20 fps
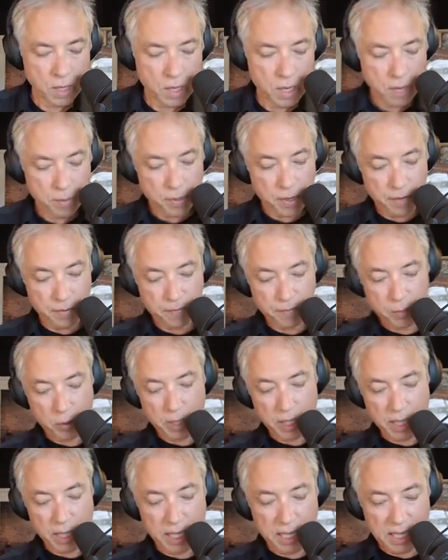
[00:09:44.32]
About
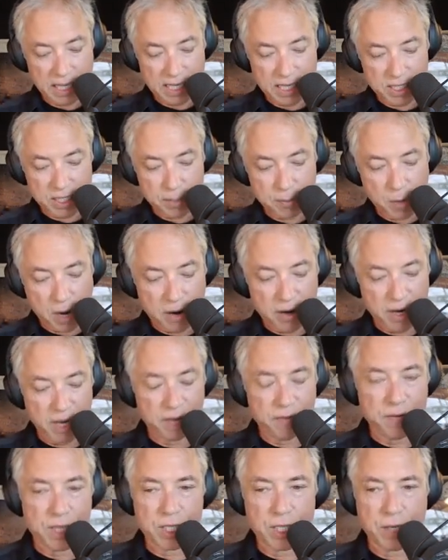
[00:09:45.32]
40, any
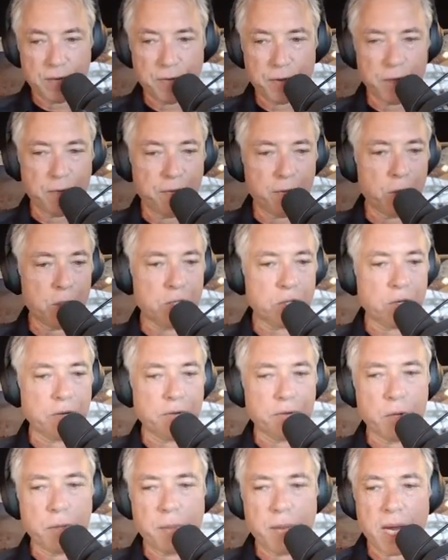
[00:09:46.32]
inspiring vision for the future
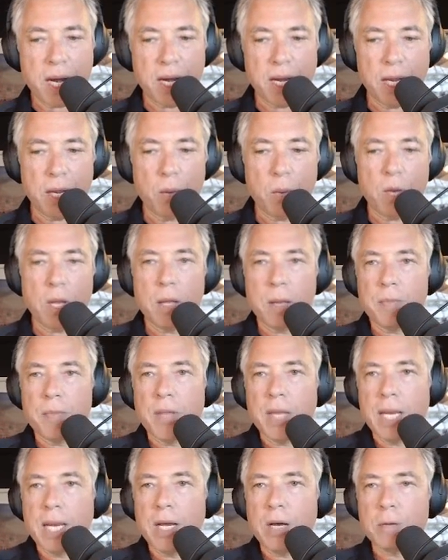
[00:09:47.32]
of humanity? Well,
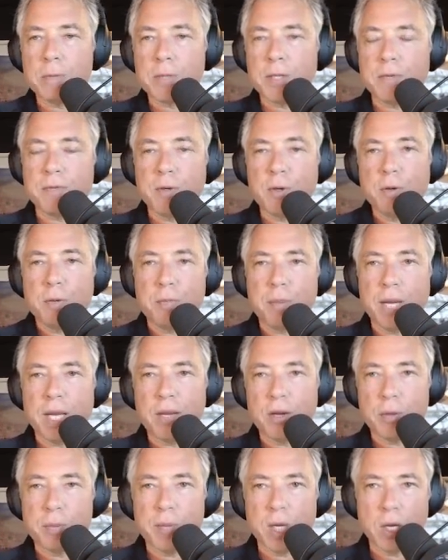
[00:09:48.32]
it helps if you pay
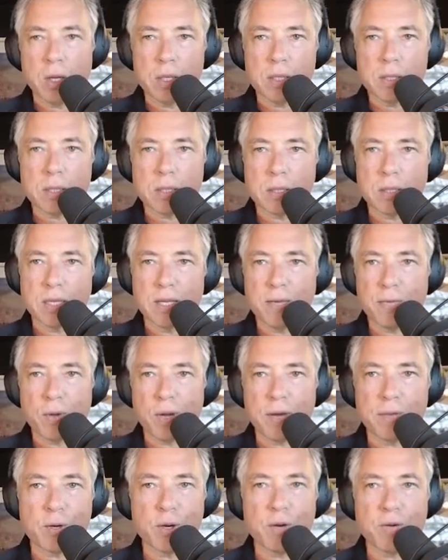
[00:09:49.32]
your bills, if you
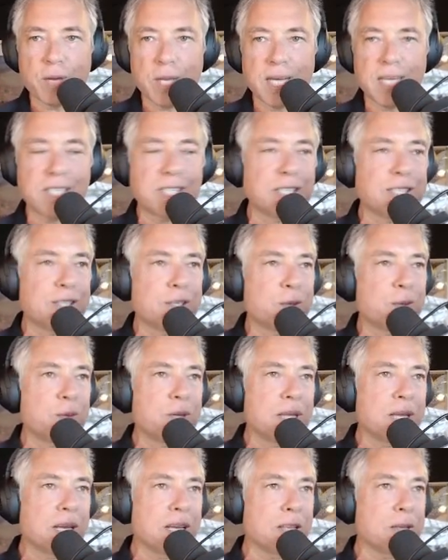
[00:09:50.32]
have good relations
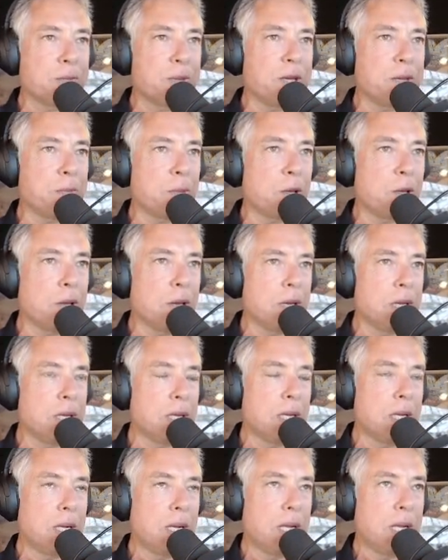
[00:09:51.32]
with other people,
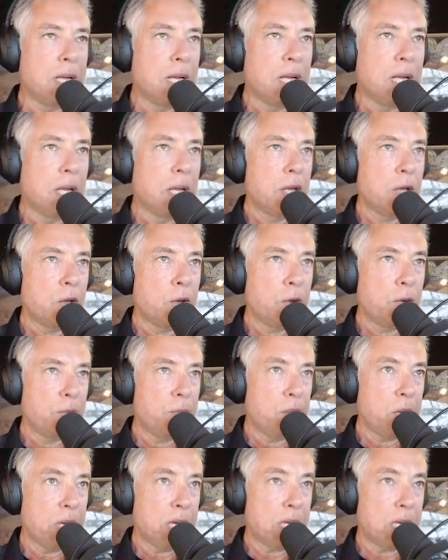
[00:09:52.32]
you
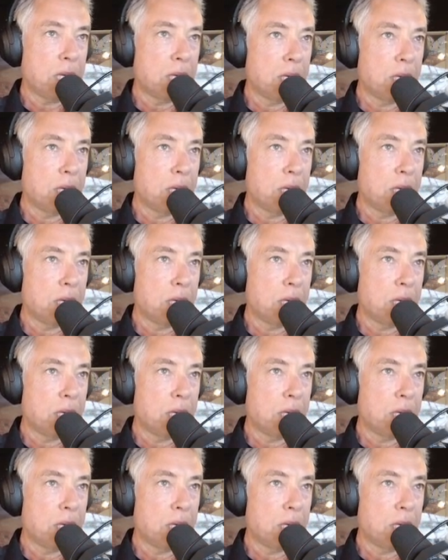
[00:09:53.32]
make